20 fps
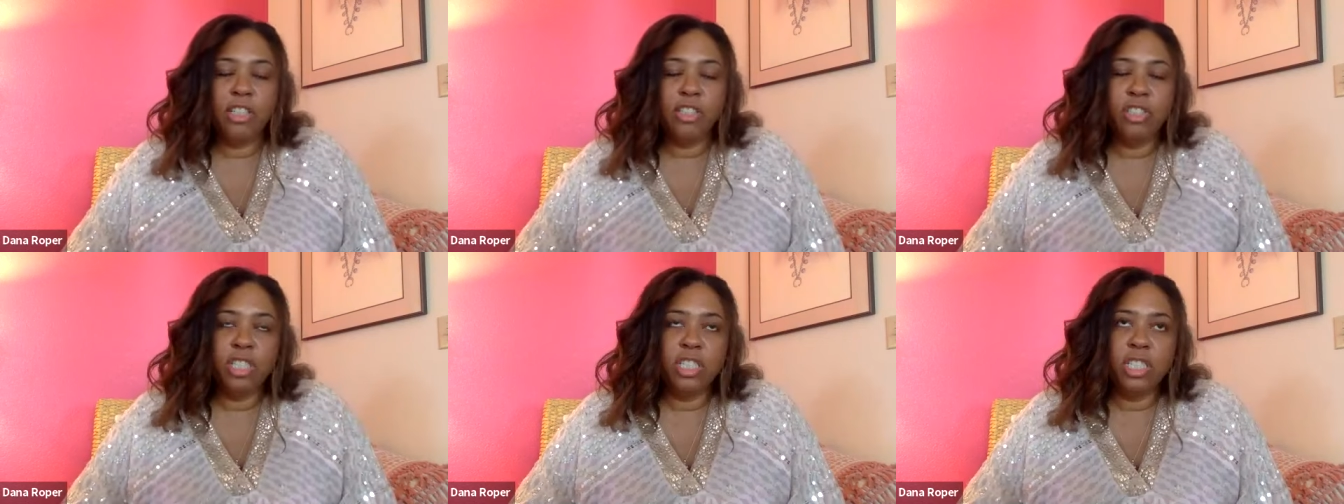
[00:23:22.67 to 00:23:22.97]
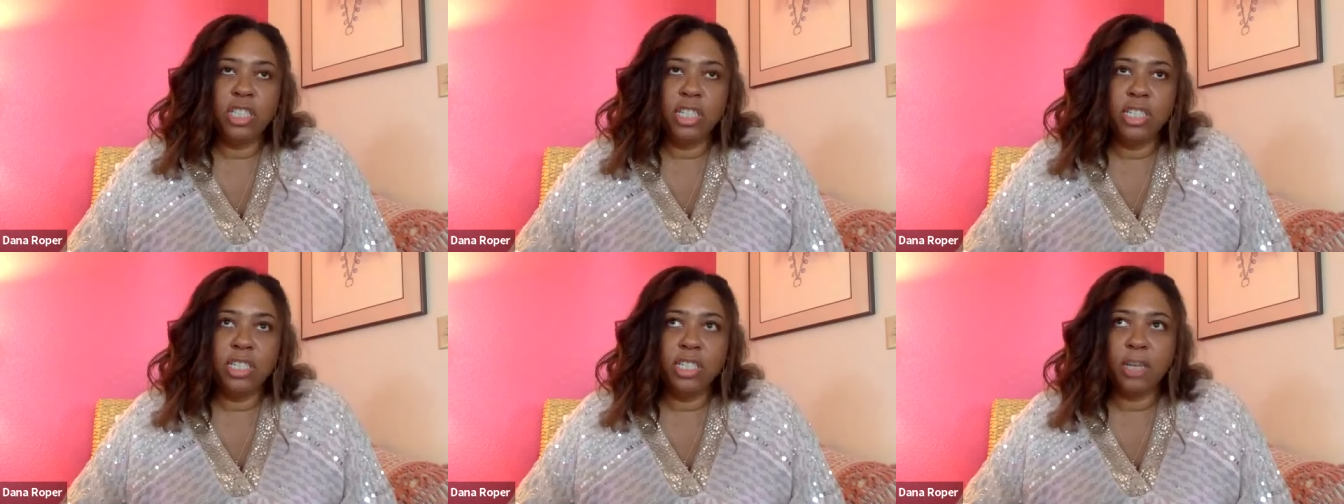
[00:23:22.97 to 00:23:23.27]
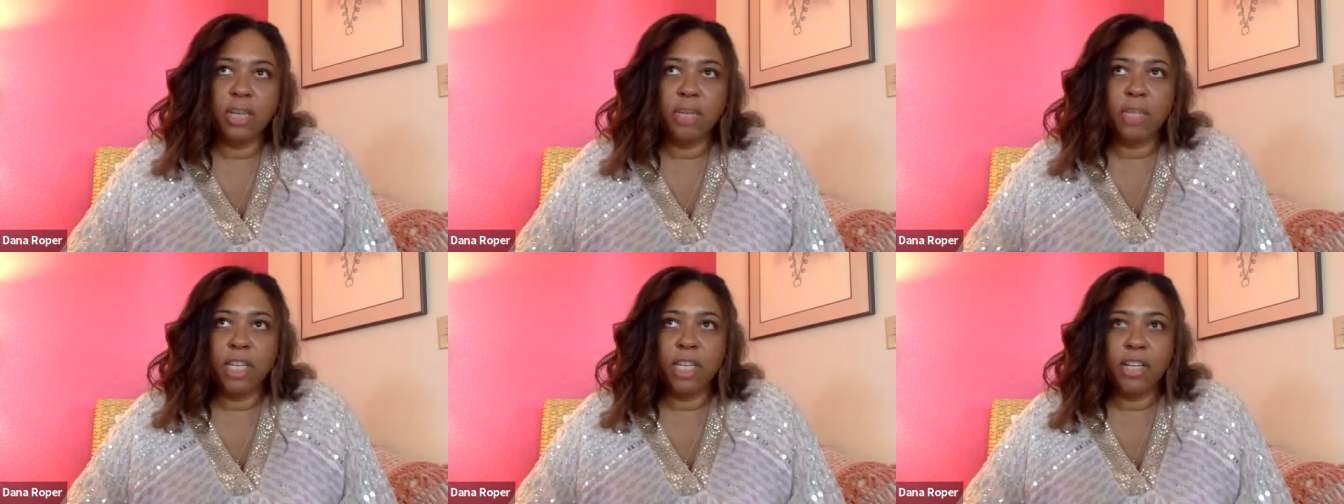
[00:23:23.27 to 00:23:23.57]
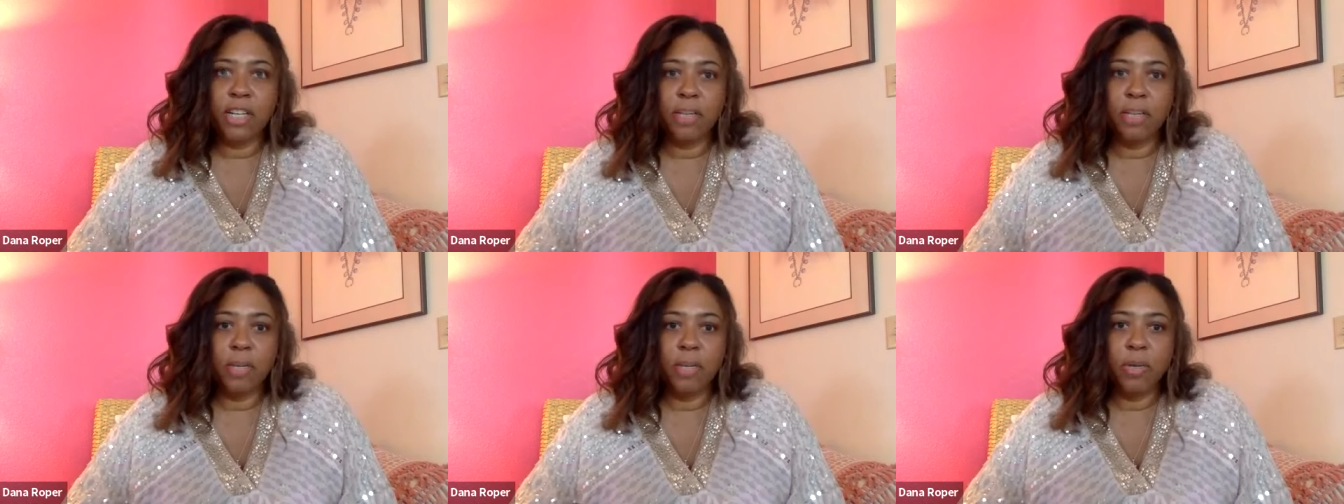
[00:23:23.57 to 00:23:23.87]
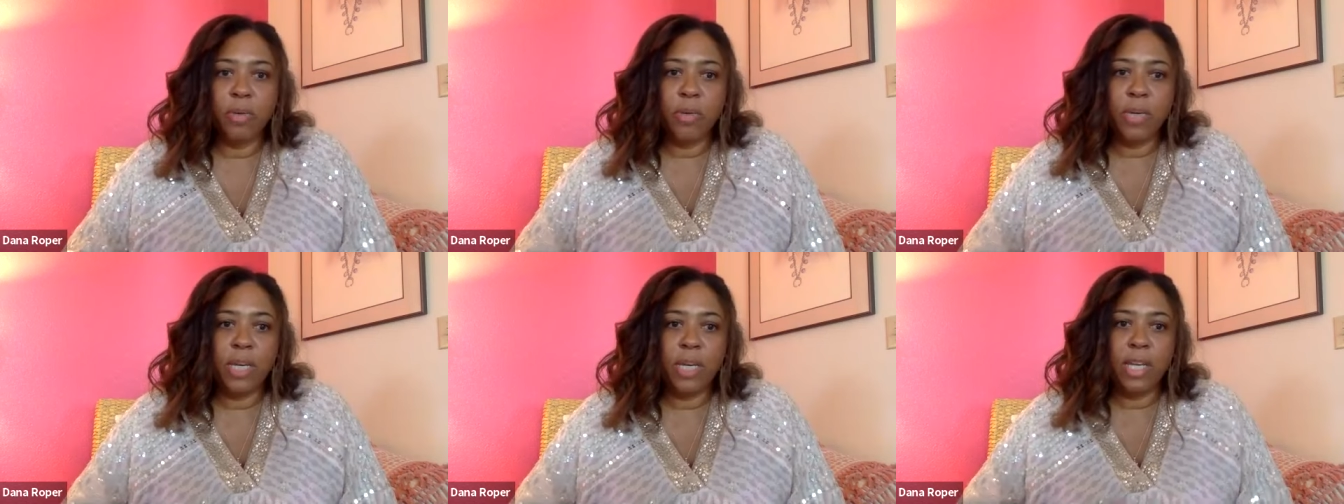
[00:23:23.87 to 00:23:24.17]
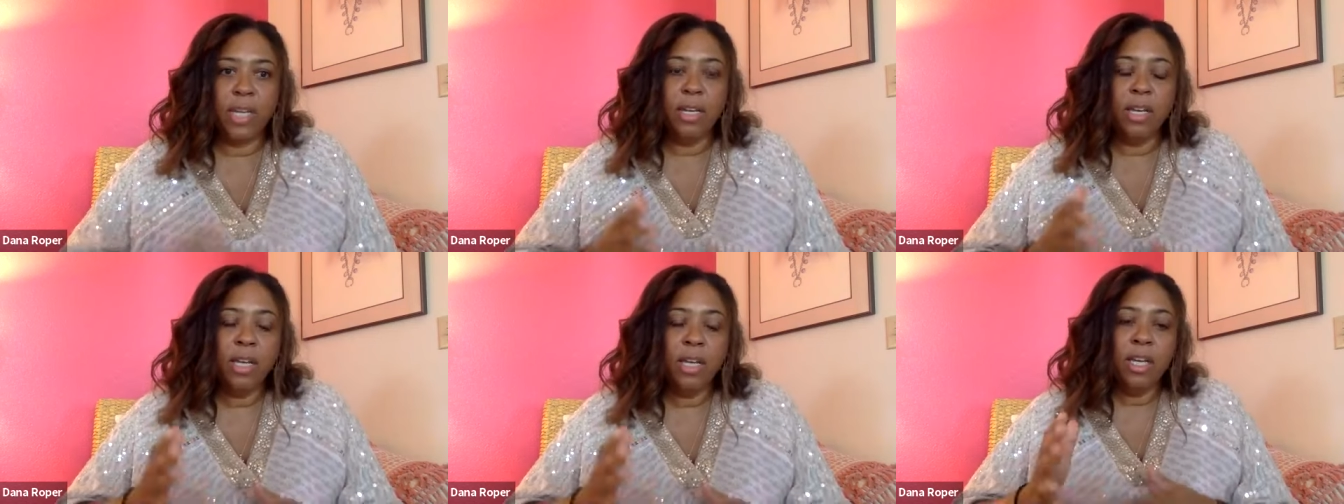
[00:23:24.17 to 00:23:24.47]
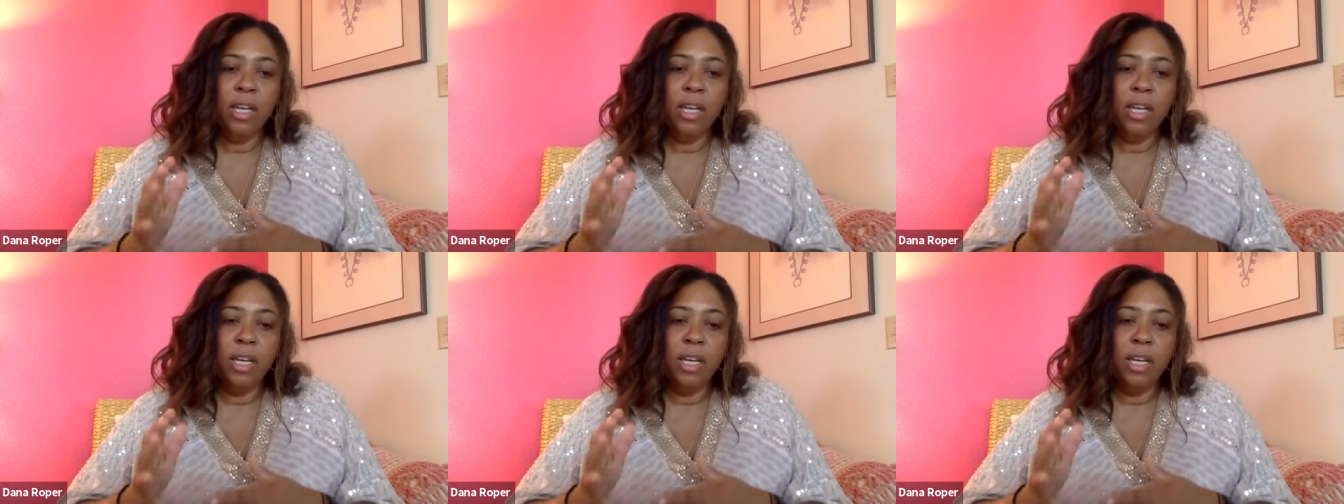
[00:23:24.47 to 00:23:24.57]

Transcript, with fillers: shouldn't say stopped carrying, but we